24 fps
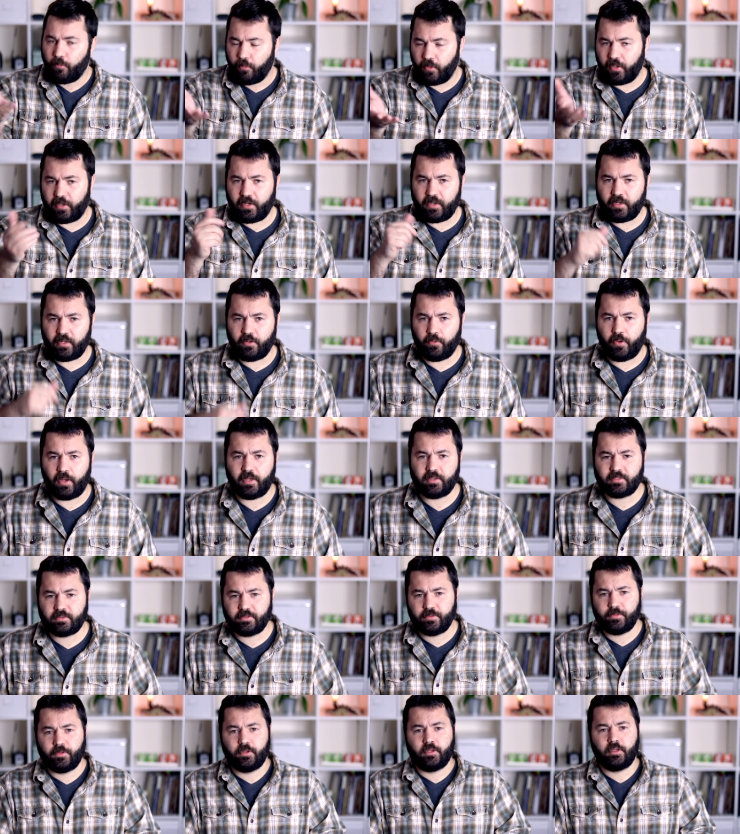But
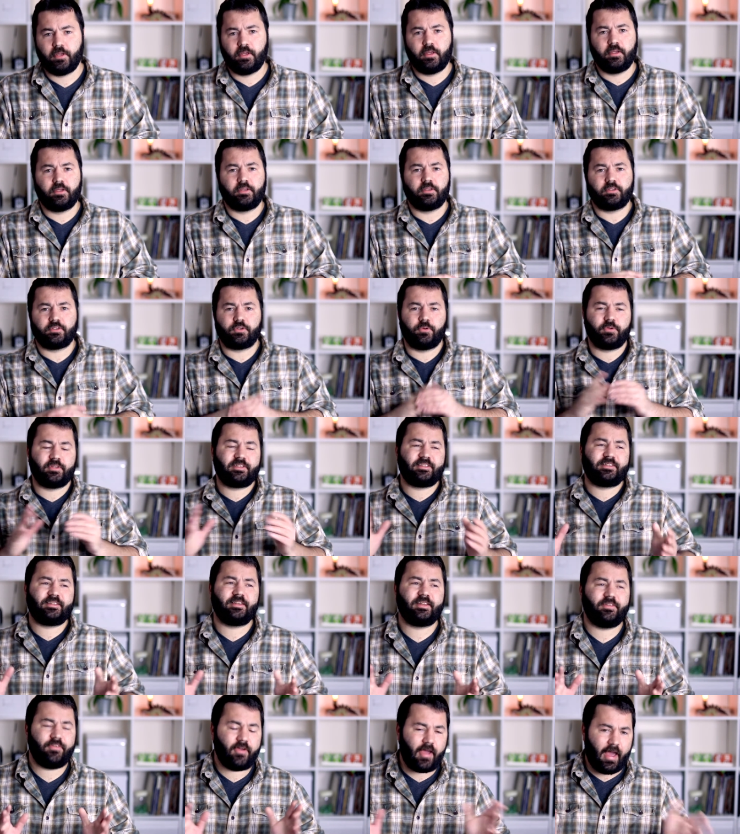anyways, so
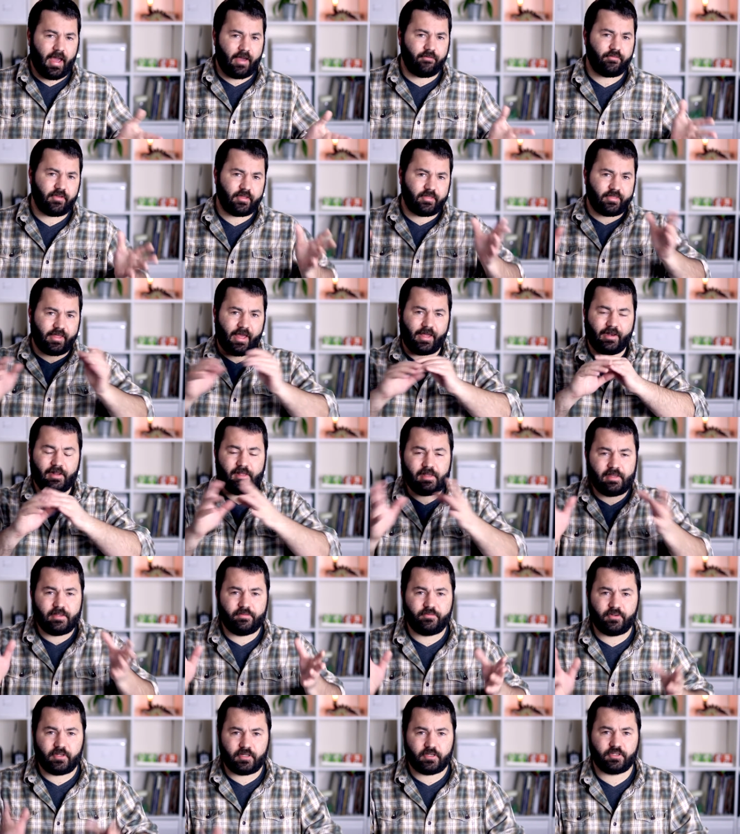instead of having that
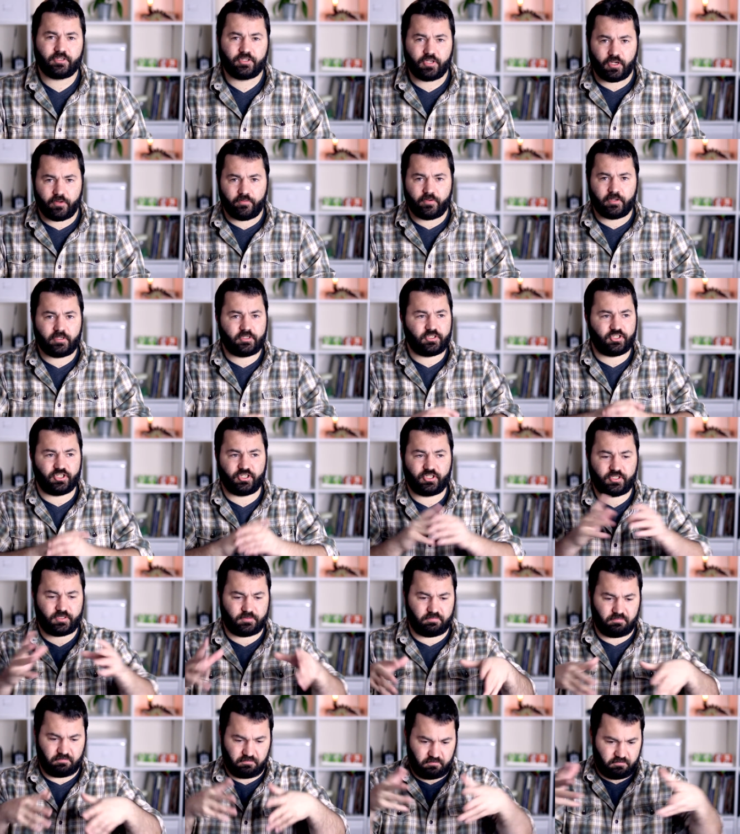evening service
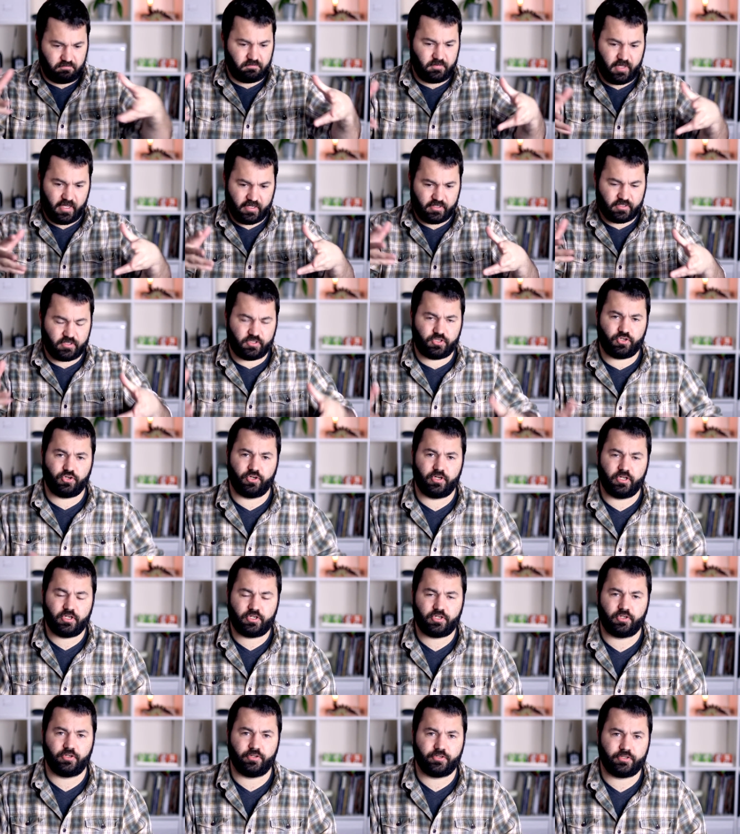just as a
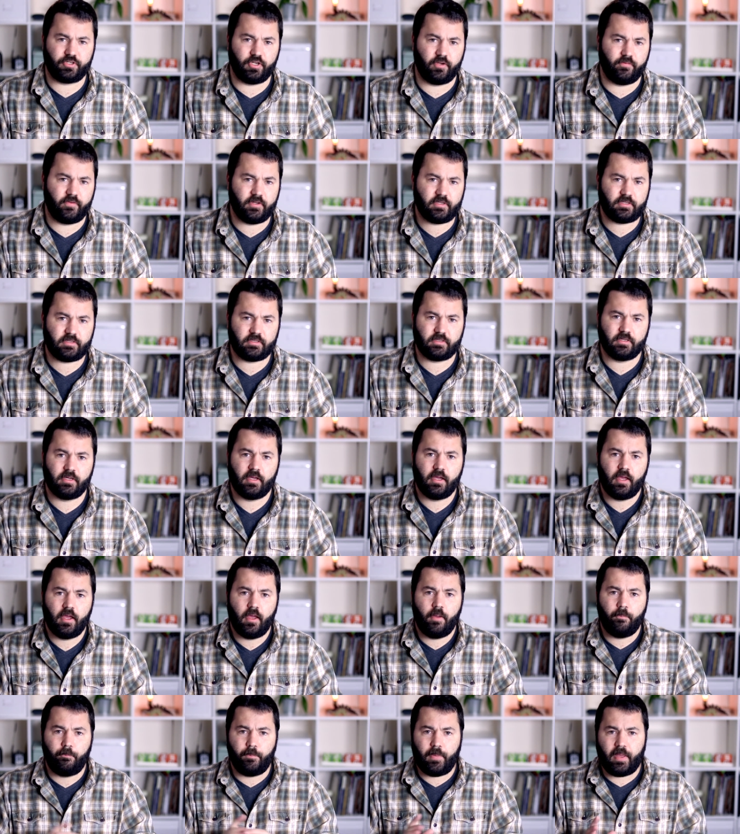traditional service,
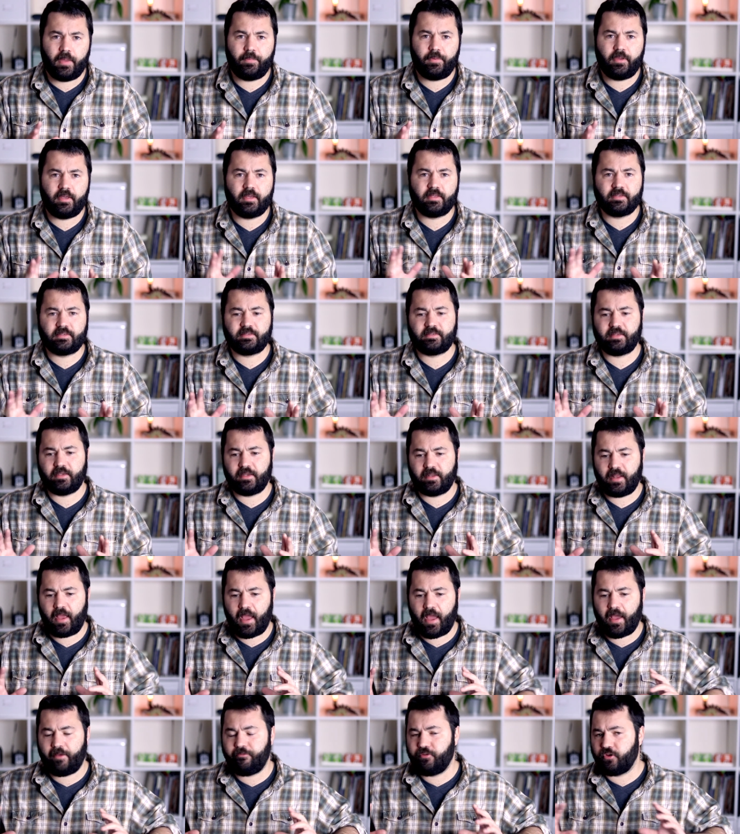maybe instead
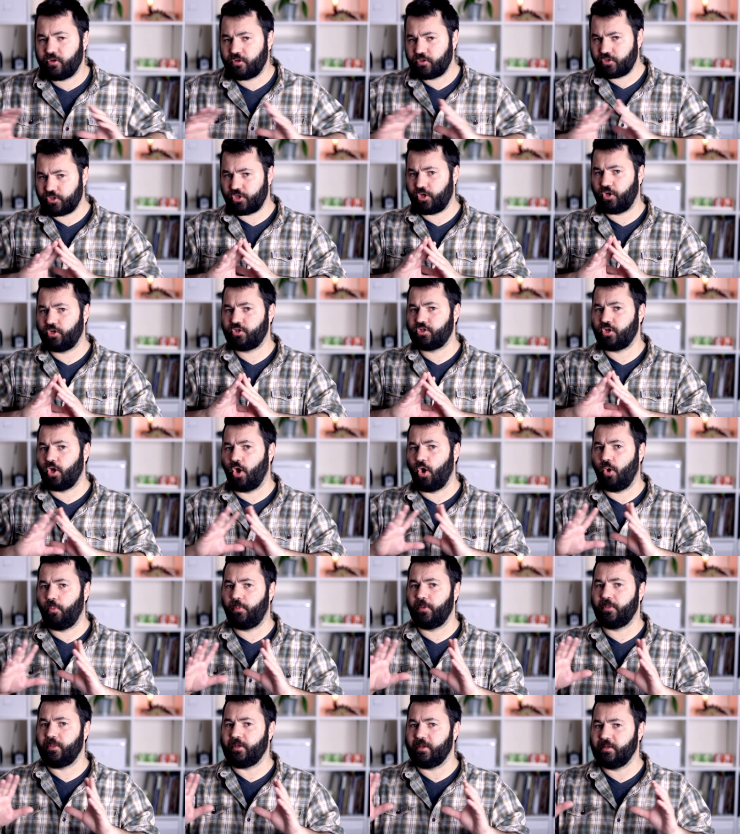have your church
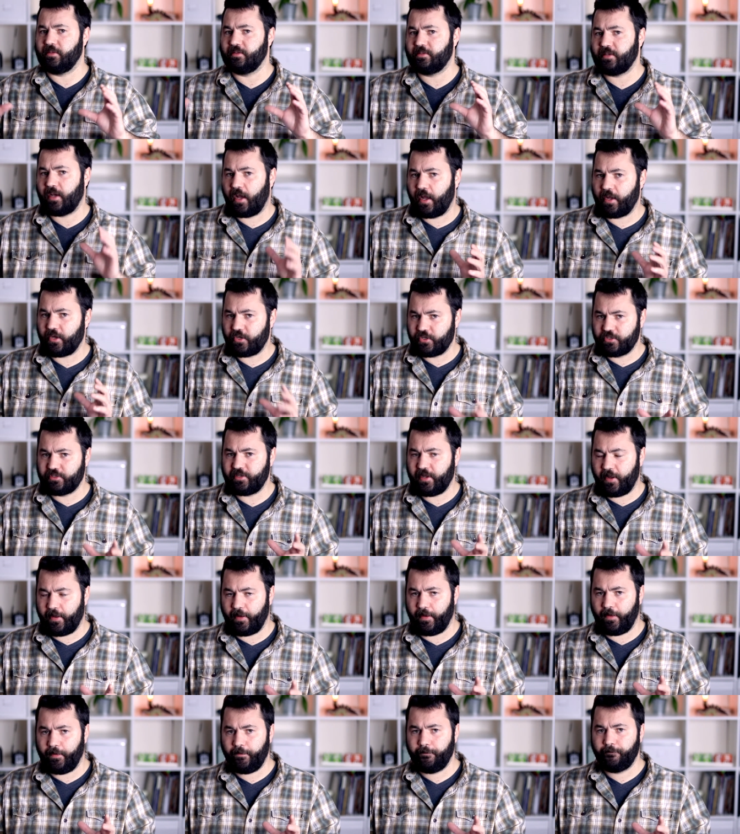open the entire
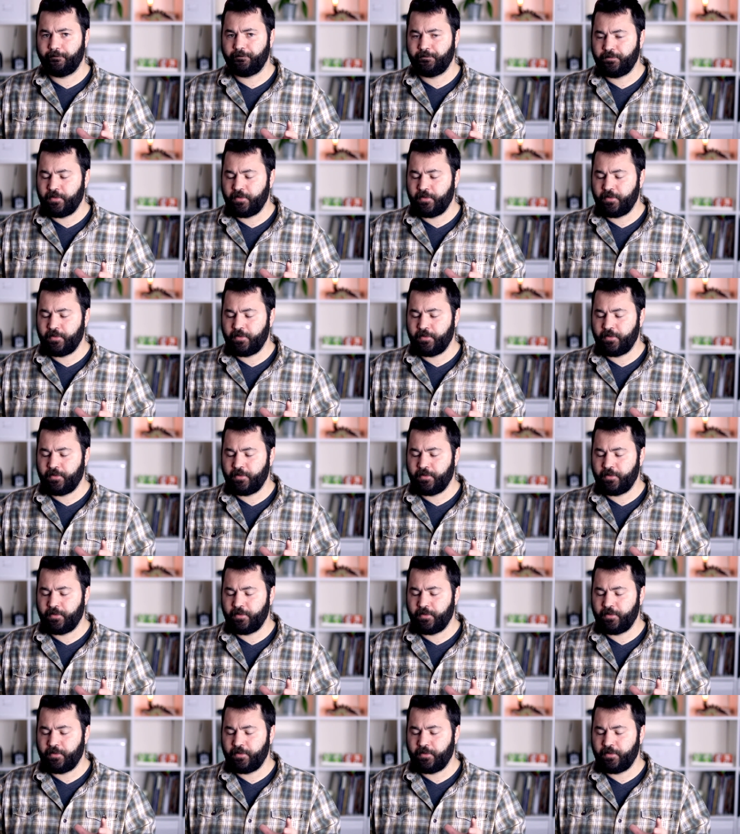day